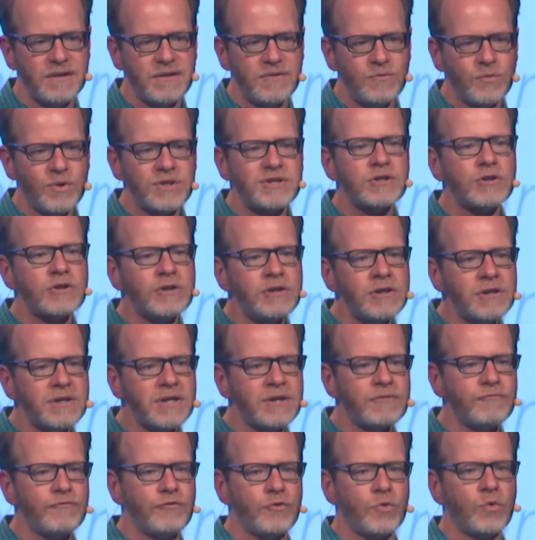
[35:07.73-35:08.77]
What they're
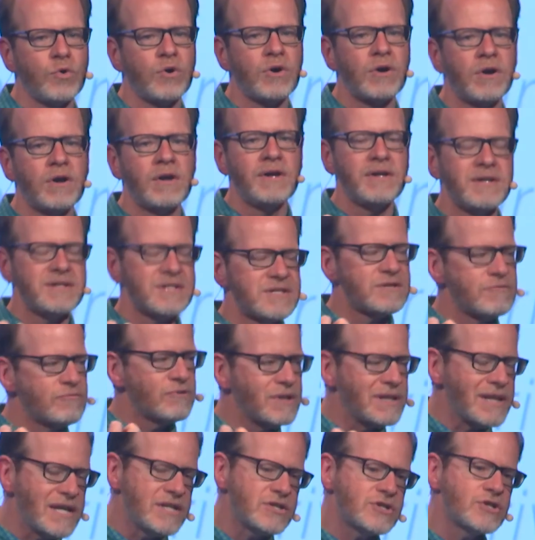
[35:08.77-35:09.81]
looking for is a
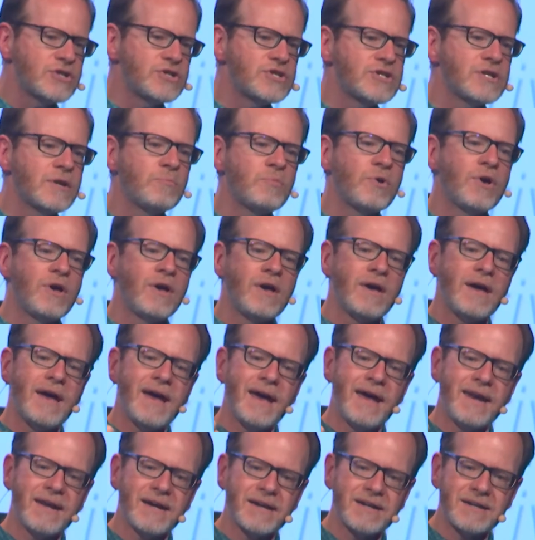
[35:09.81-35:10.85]
relationship
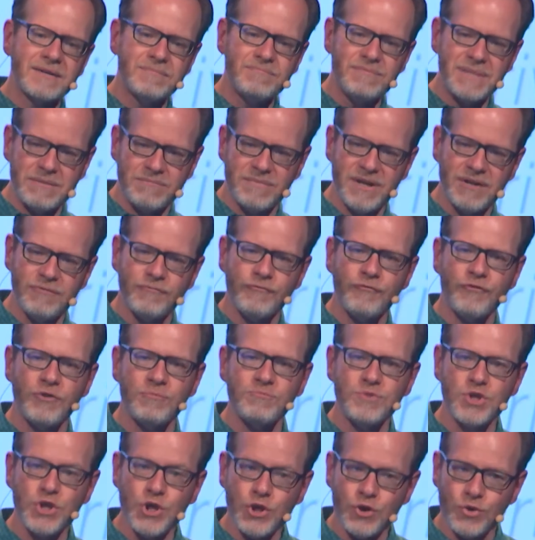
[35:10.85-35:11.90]
and a commitment from
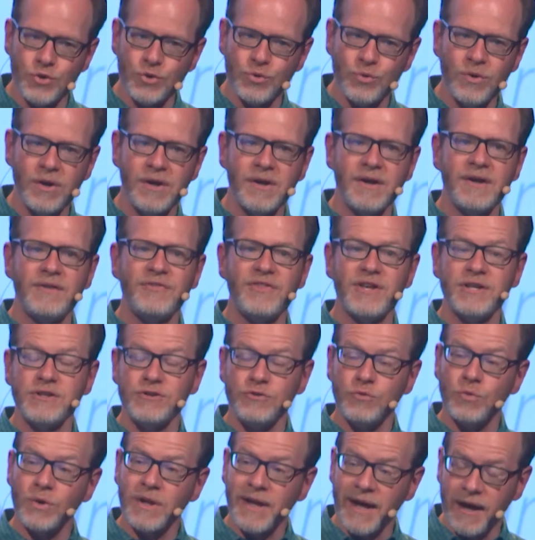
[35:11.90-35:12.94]
you that
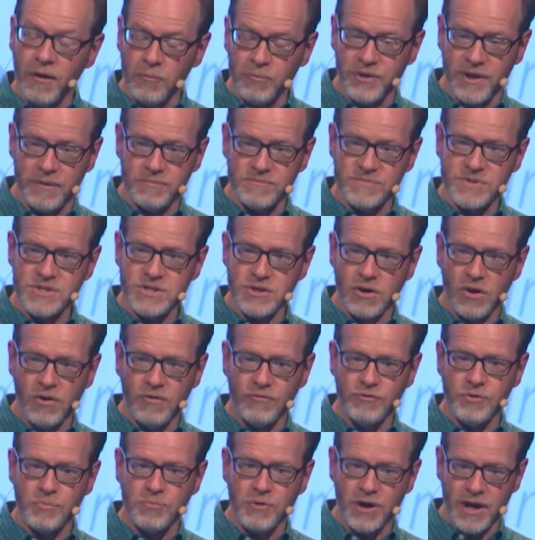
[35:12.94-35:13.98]
you will help them solve
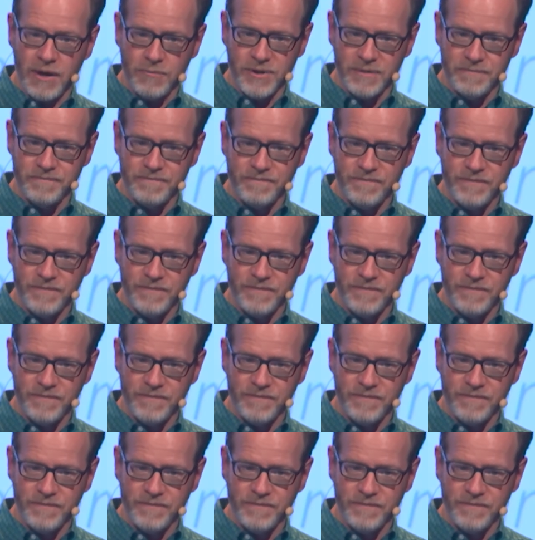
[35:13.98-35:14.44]
the problem.